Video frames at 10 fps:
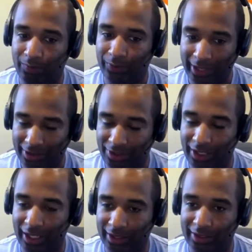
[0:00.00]
That's it.
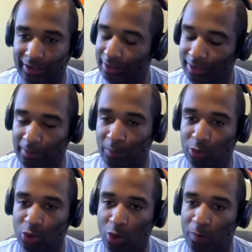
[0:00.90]

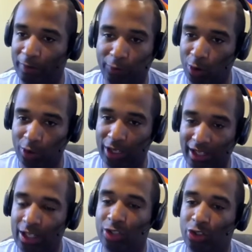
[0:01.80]
So
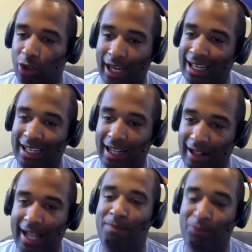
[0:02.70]
so I got an
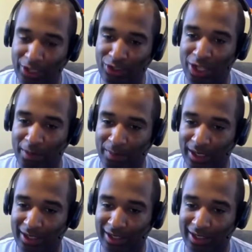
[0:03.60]
empty stomach.
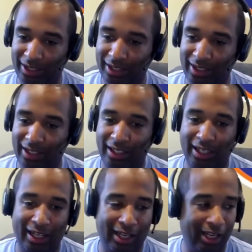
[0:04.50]

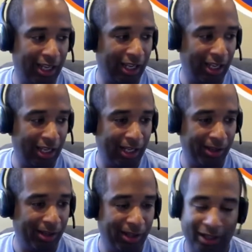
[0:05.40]
Uh,
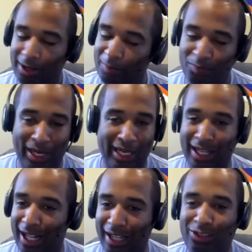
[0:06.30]
Man,
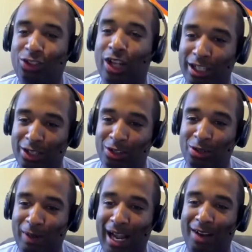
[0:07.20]
I got to use the bathroom.